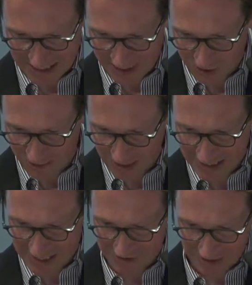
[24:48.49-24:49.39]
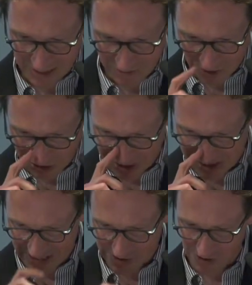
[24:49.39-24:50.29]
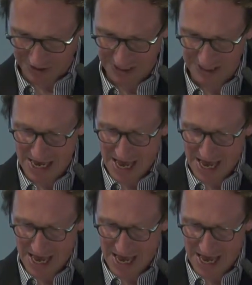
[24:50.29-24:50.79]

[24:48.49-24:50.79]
and humanitarian emergency courses,